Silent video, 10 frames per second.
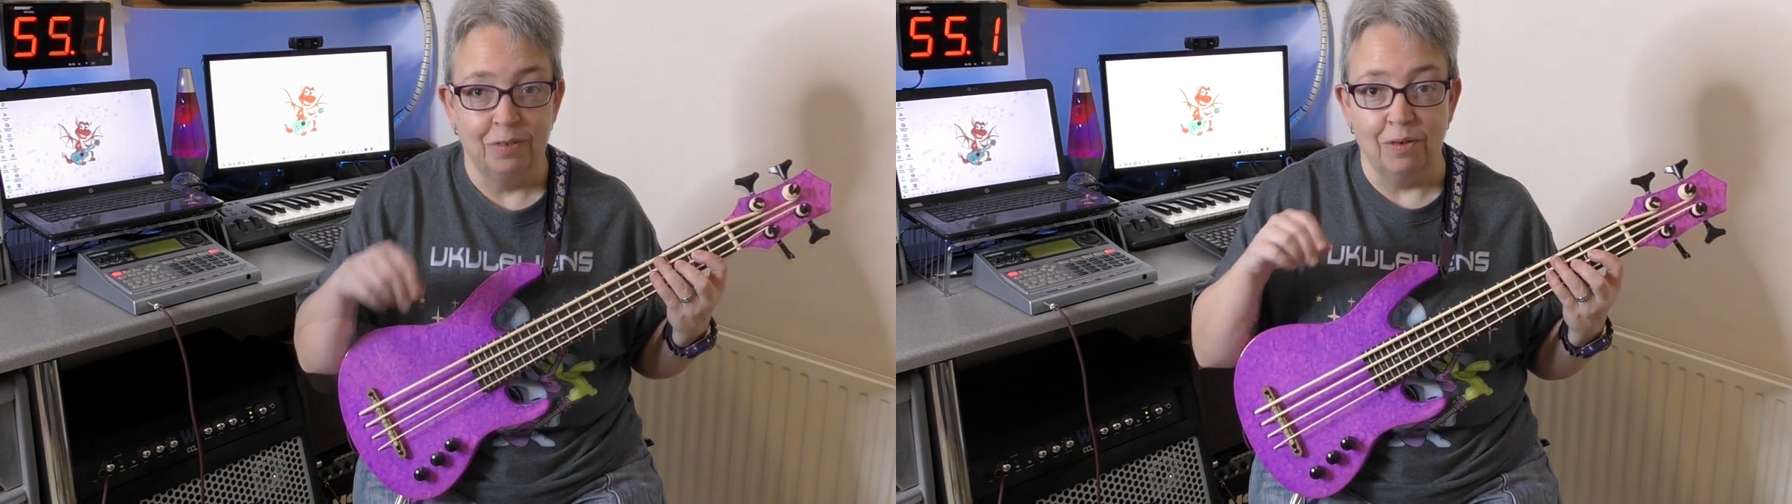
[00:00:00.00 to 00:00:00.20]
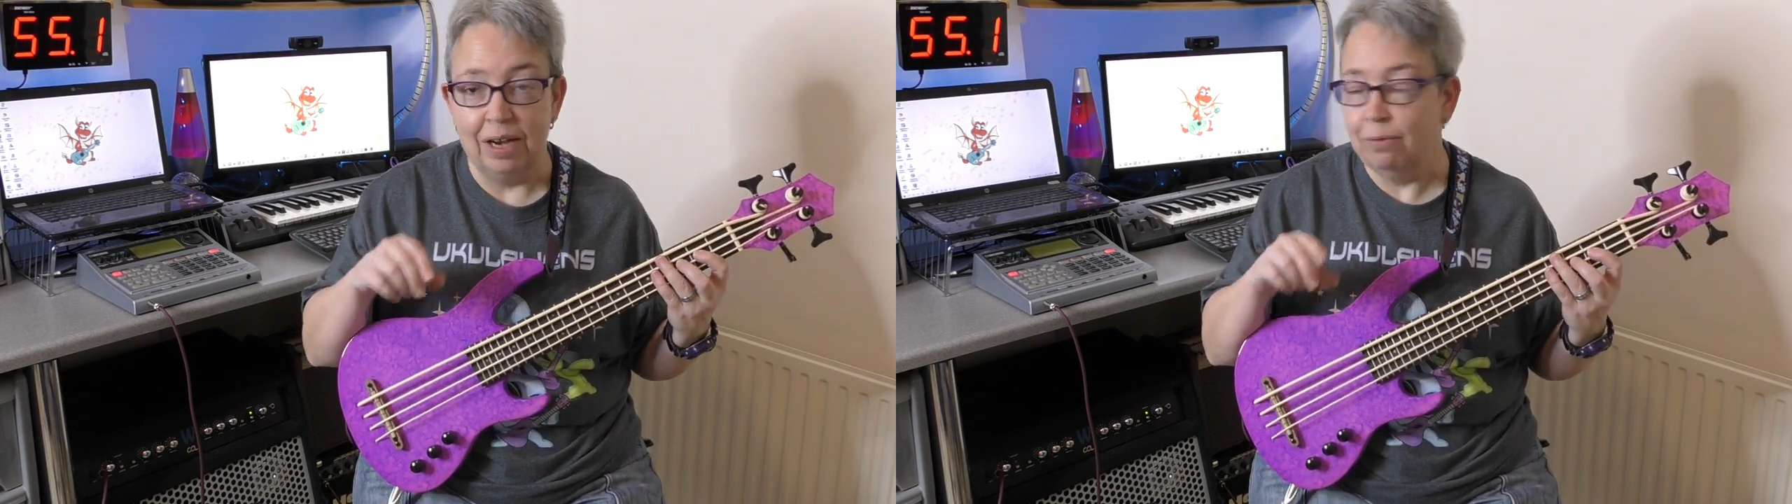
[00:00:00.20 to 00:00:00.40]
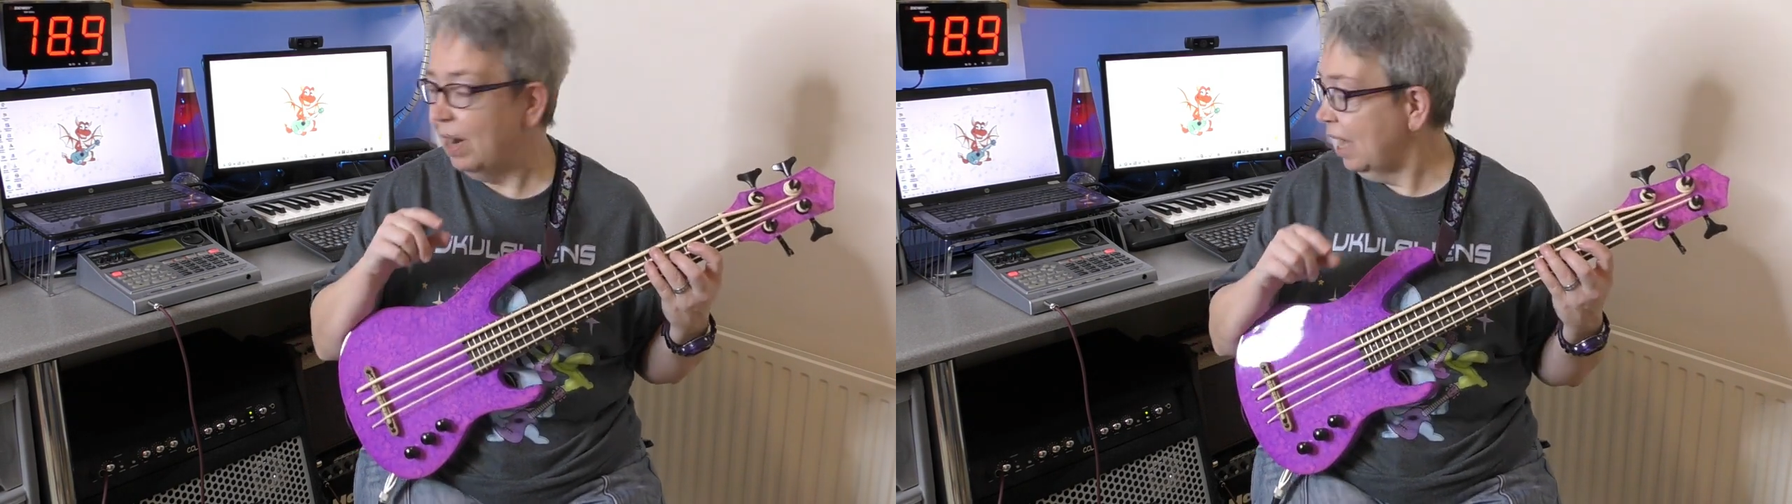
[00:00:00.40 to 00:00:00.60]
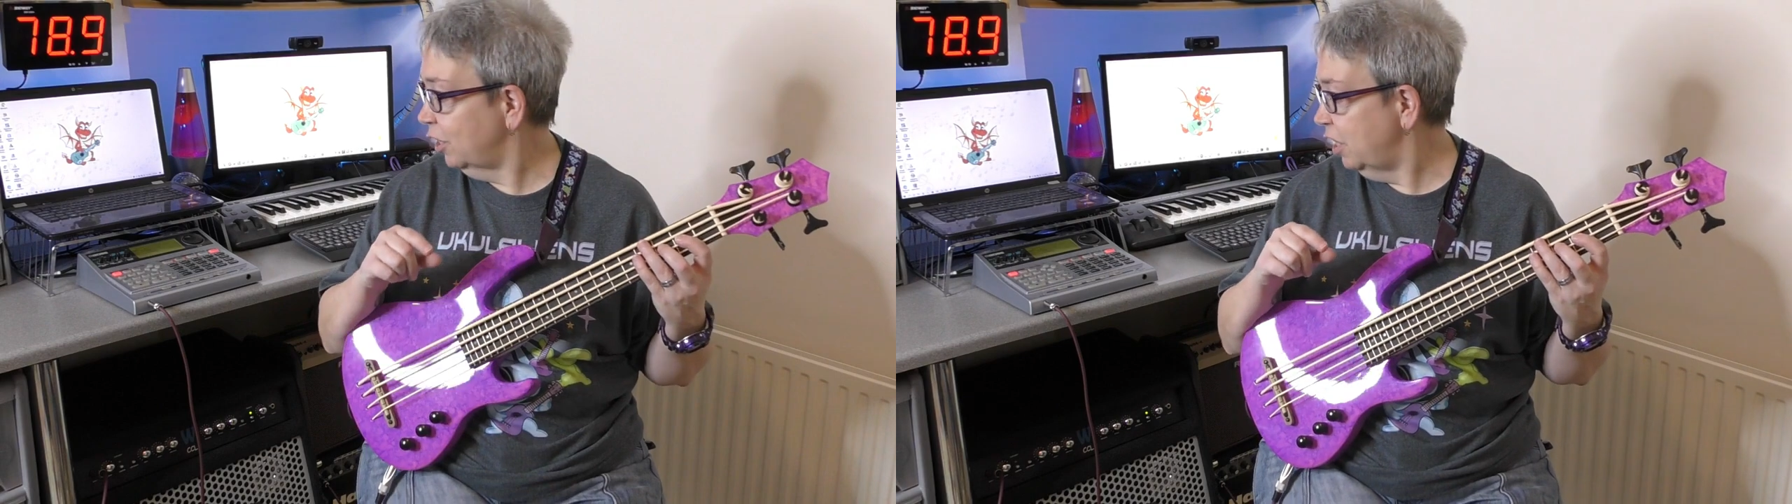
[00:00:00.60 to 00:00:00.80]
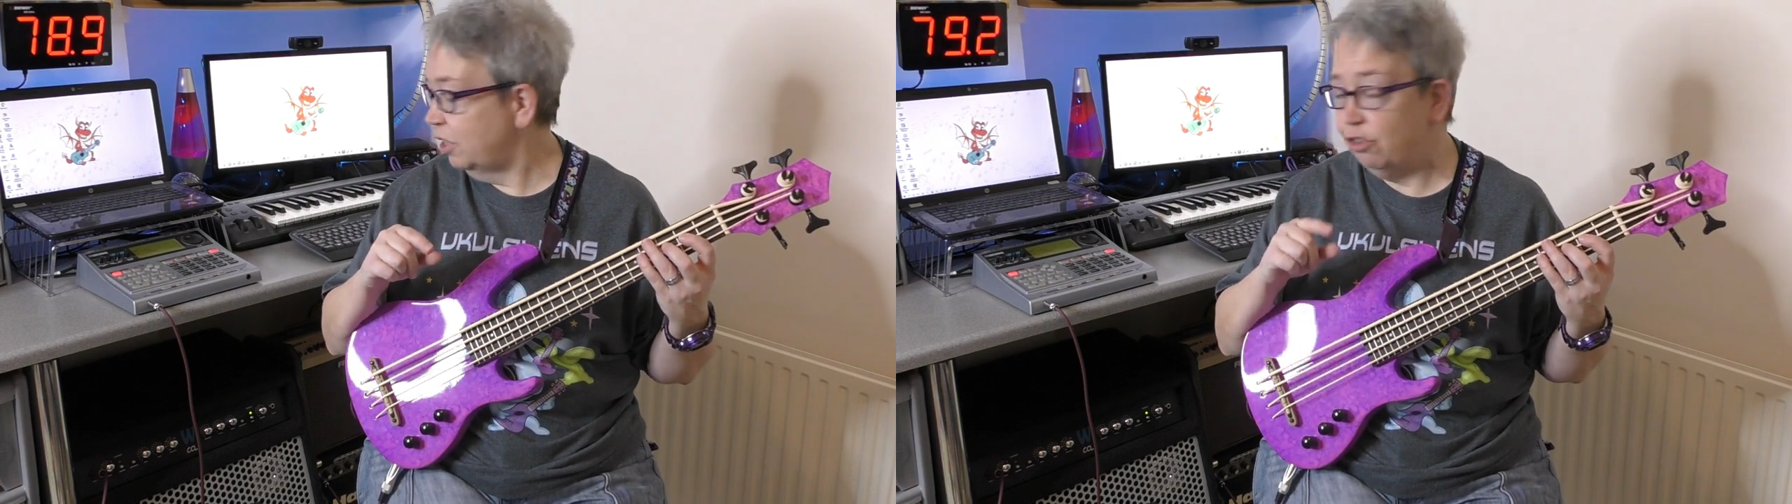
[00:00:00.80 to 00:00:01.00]
Right, we'll
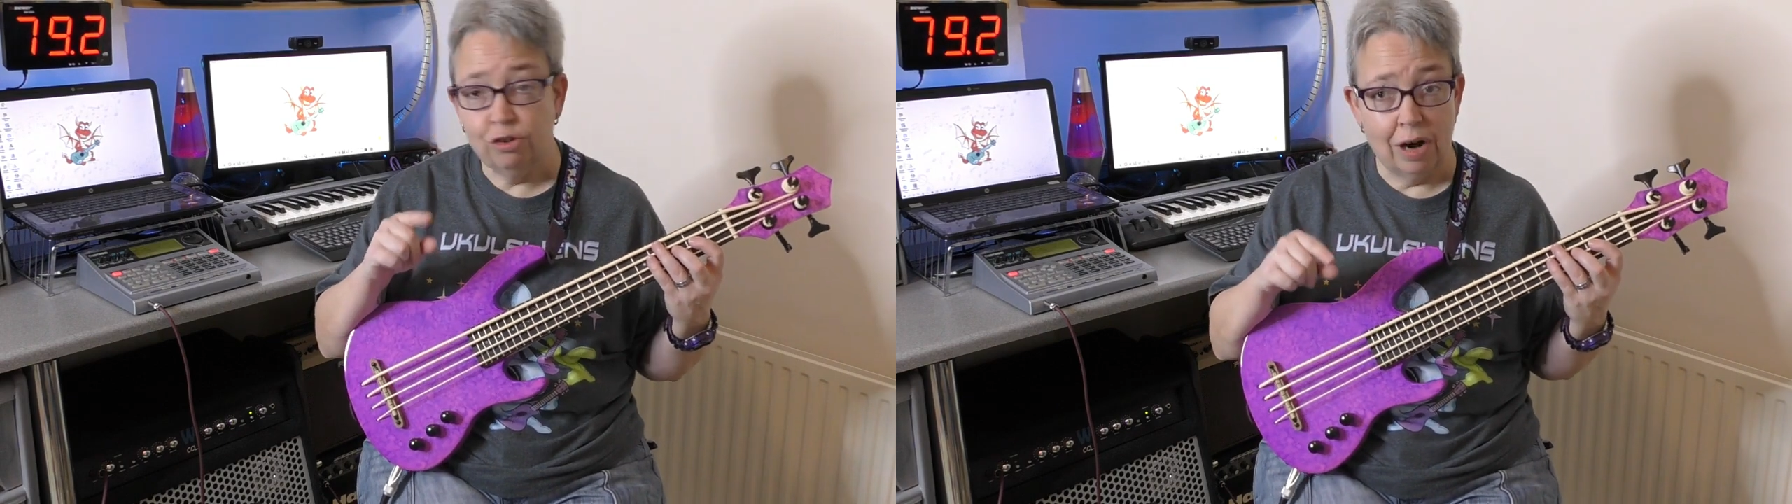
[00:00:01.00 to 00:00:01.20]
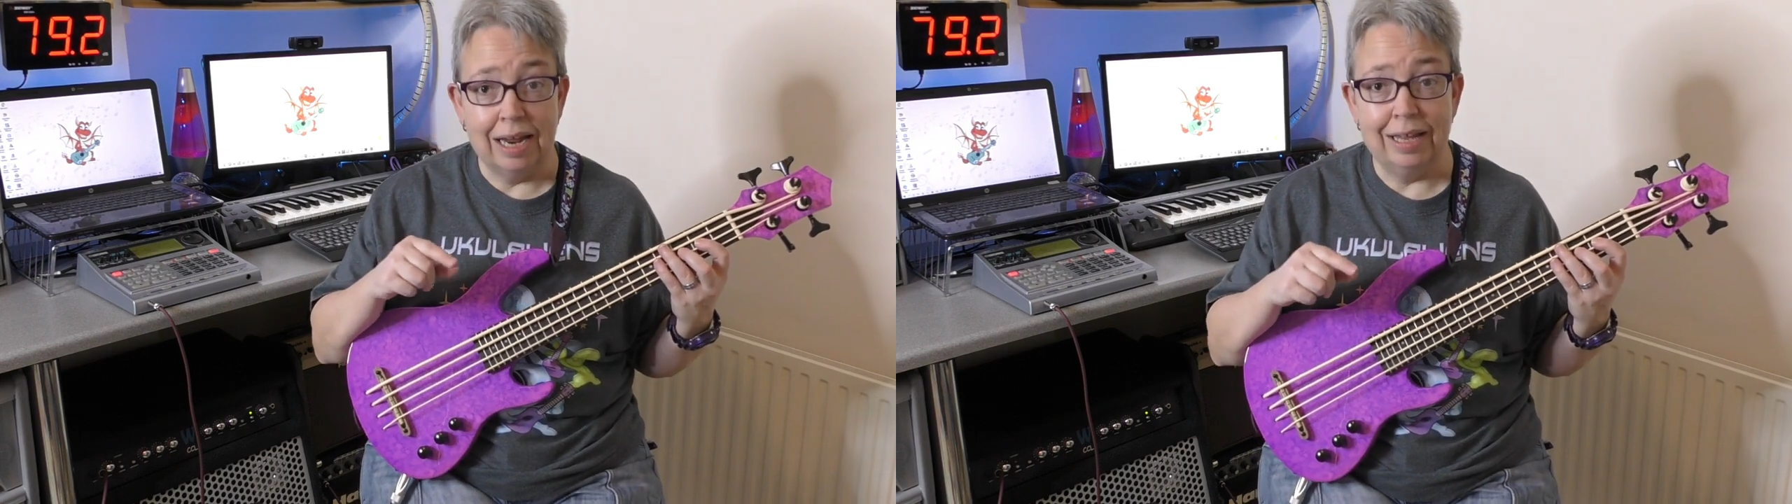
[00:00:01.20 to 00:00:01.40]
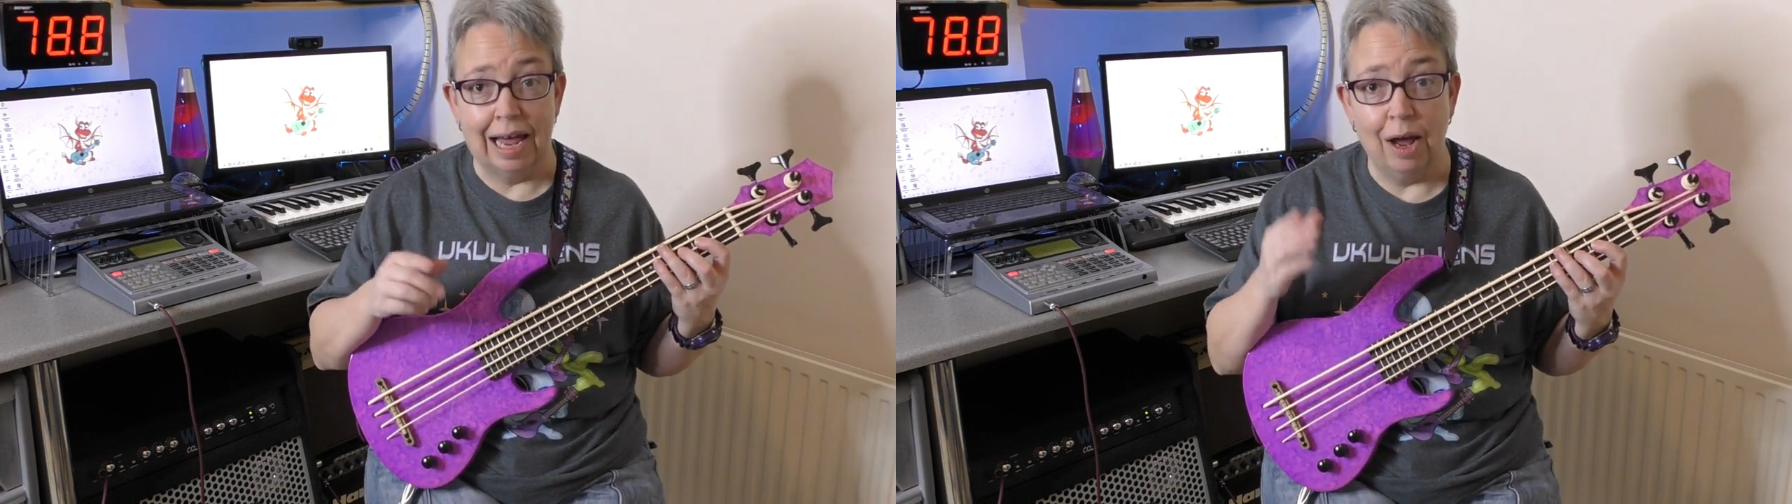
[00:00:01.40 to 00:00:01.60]
actually try